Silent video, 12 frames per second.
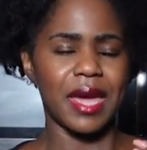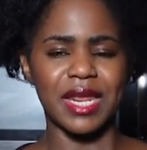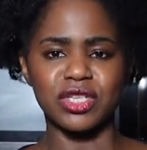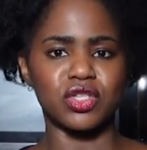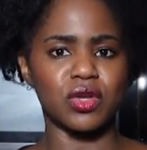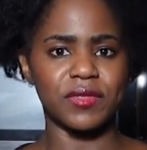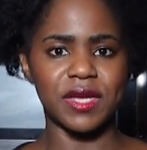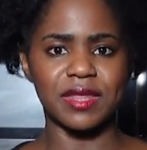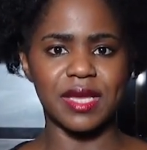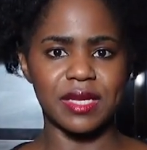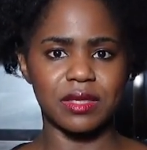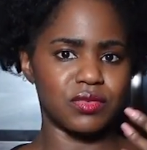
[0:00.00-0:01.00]
And I just don't think
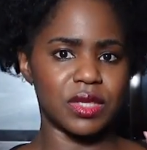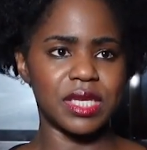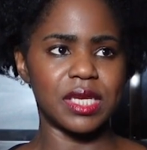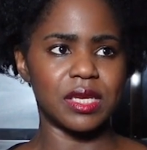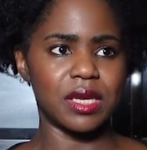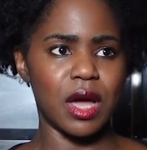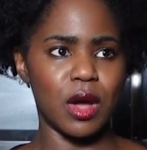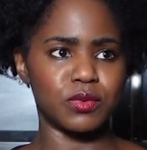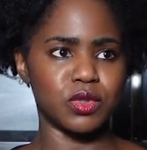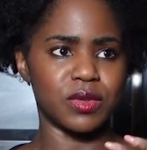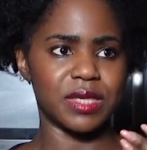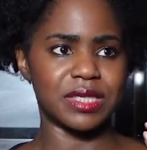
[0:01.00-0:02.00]
that really
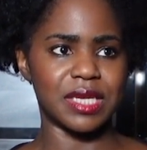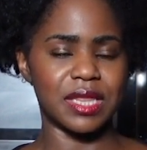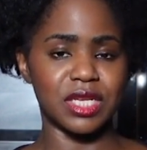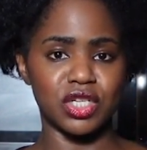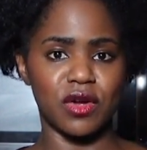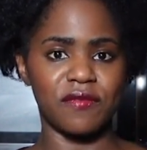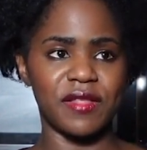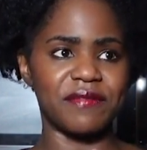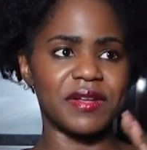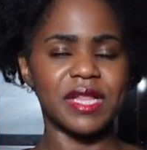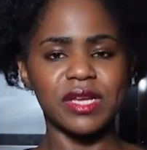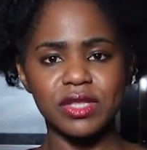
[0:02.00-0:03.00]
helps to extend the shelf life.
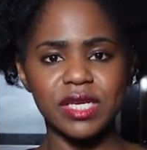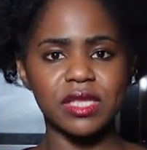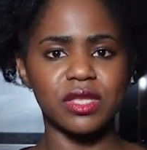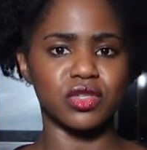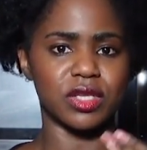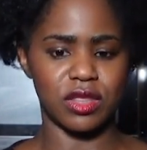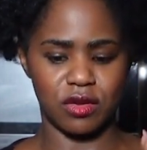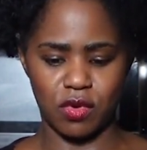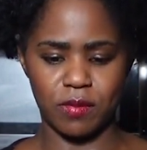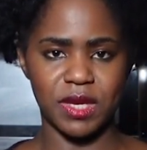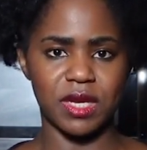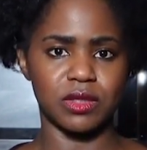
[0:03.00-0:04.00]
Clearly there's nothing
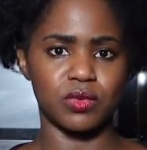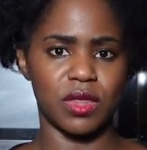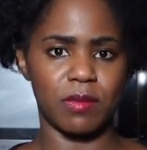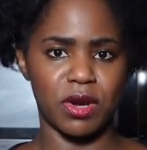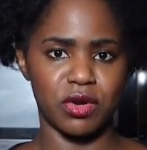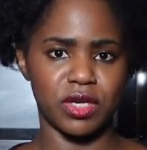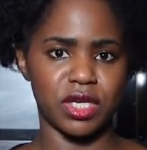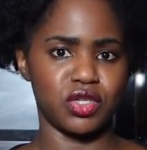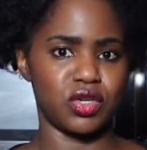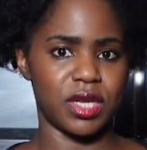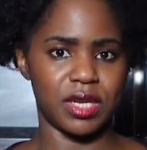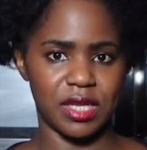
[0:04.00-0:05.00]
wrong because with a butter dish
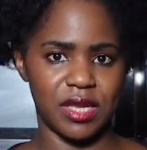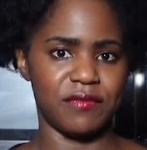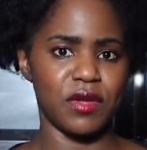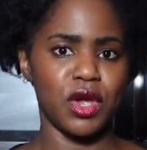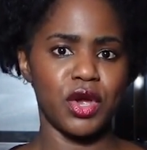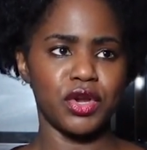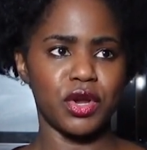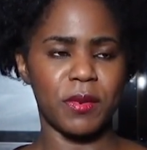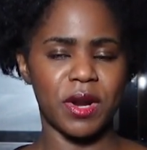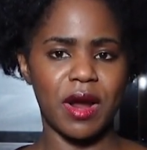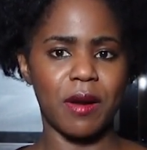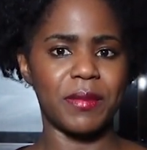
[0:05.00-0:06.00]
you can leave your
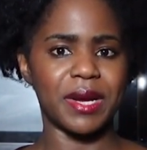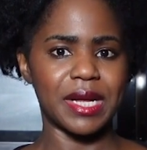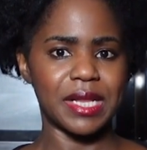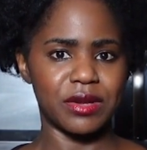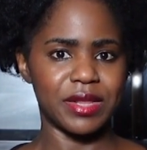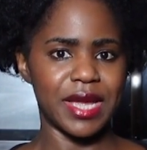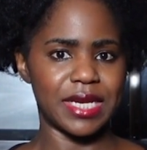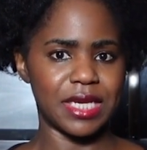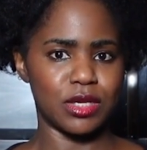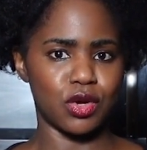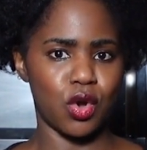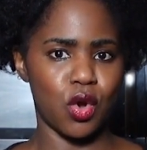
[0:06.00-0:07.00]
butter out, but clearly I
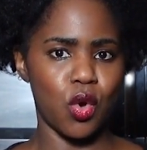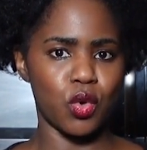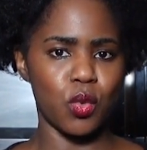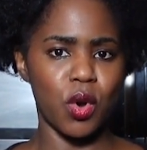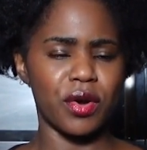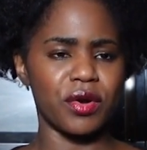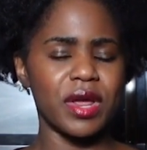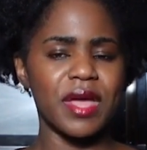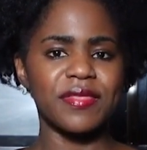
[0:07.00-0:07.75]
need cold water.